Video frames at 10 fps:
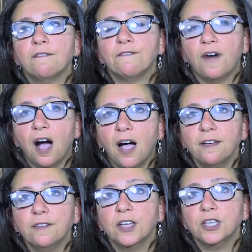
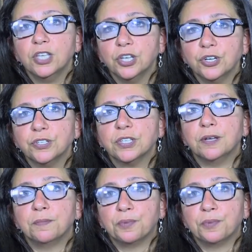5 years in